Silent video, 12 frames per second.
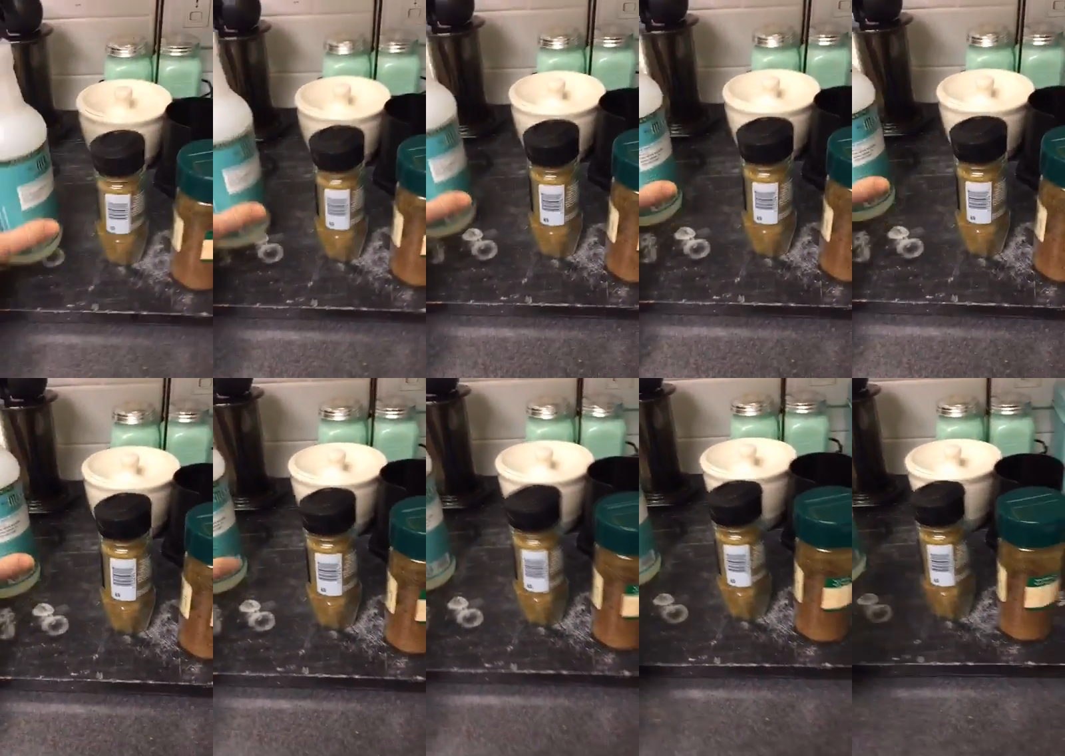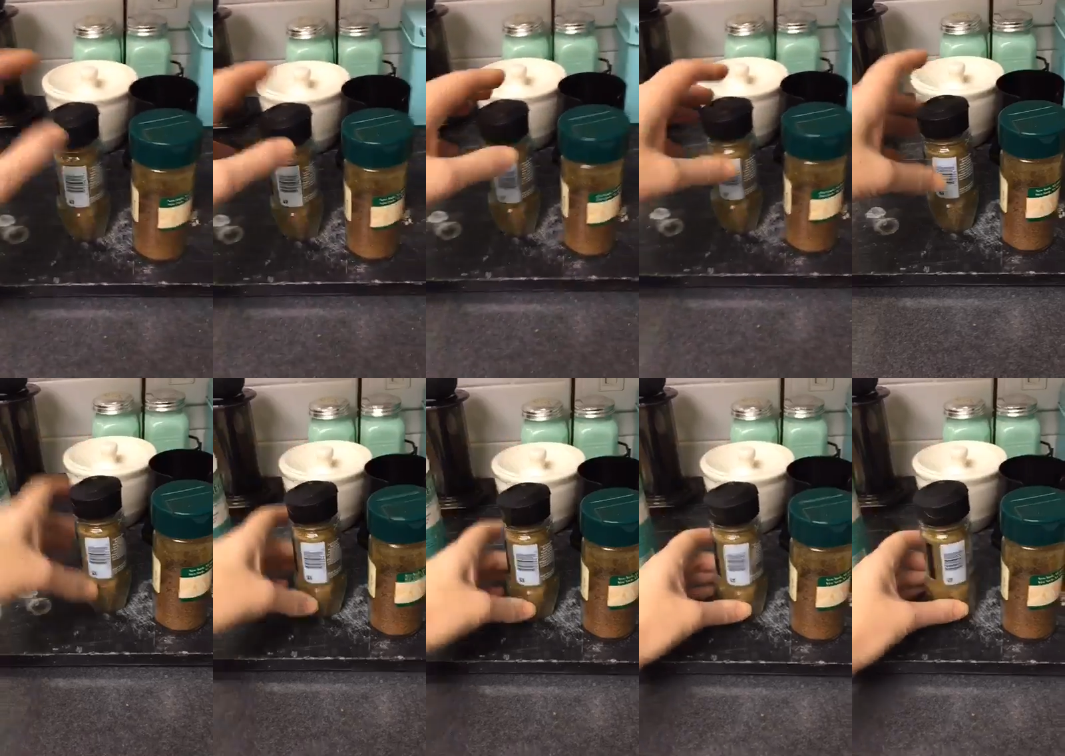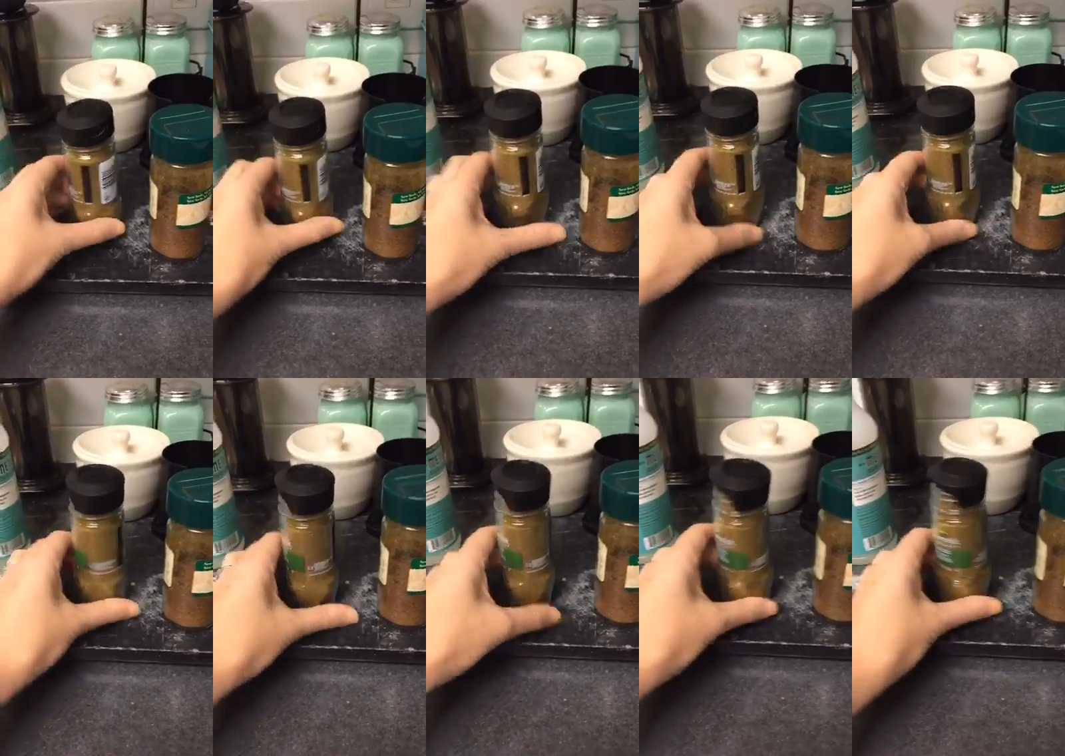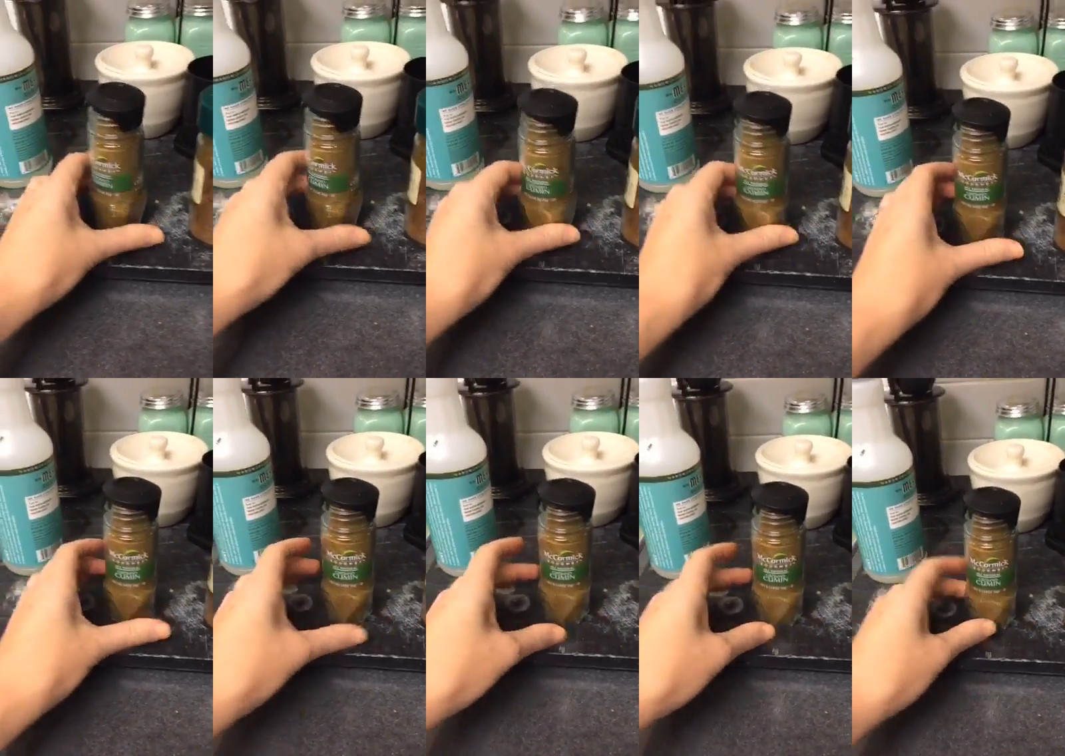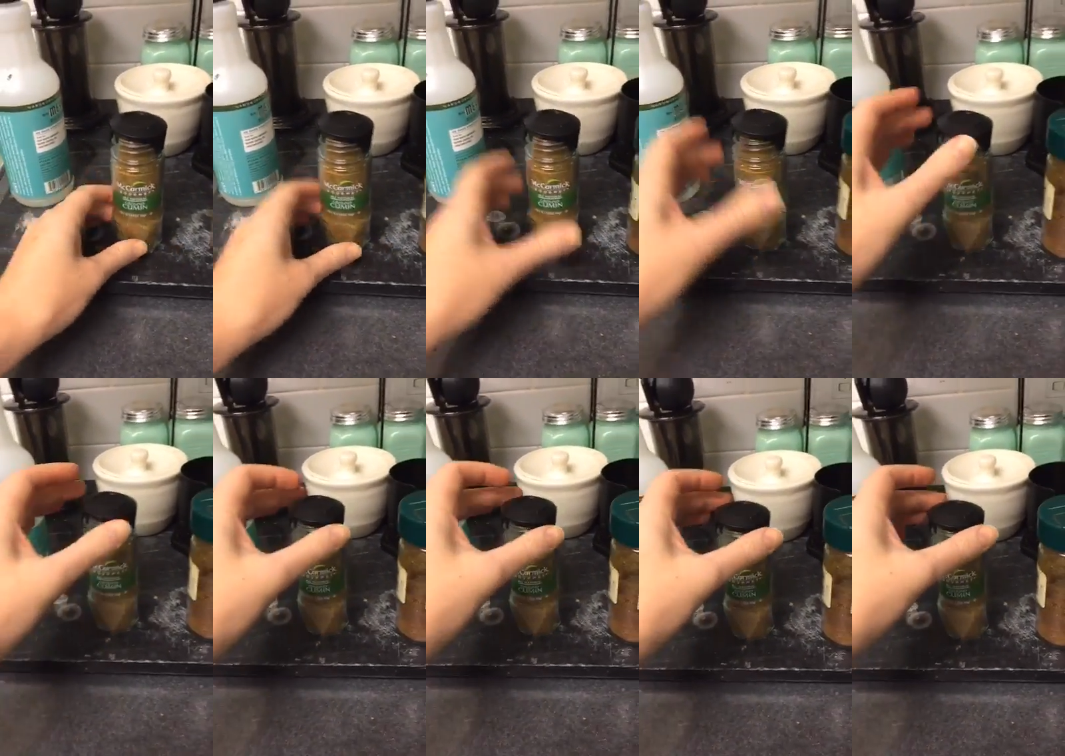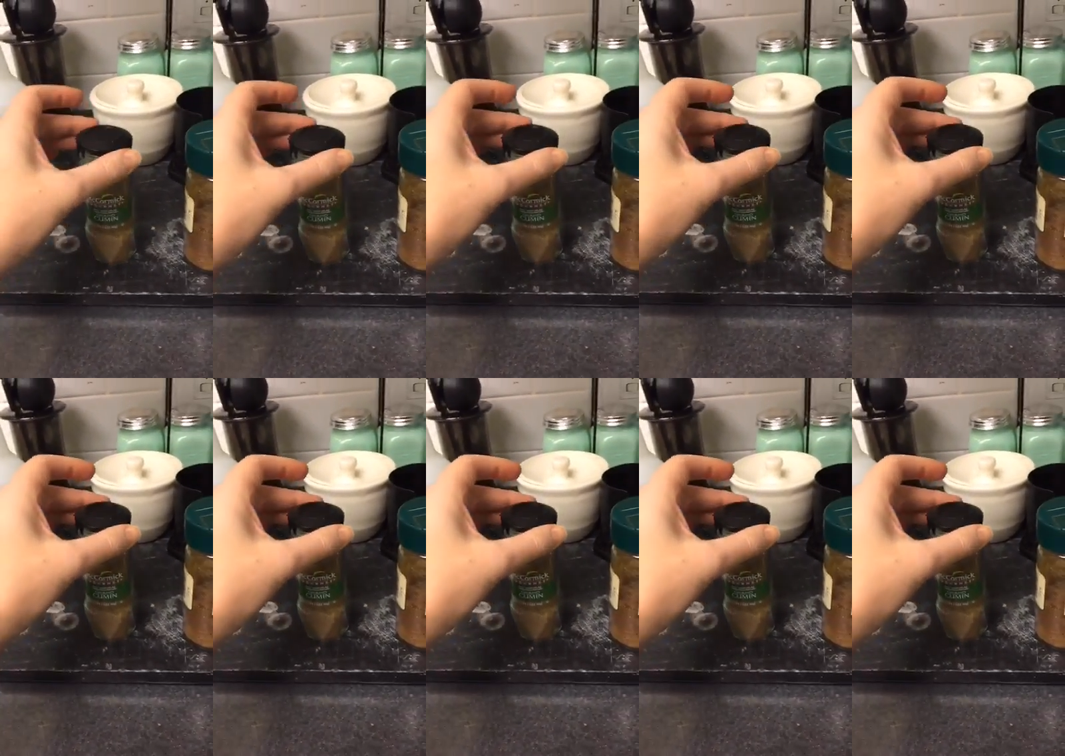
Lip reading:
(no speaker visible)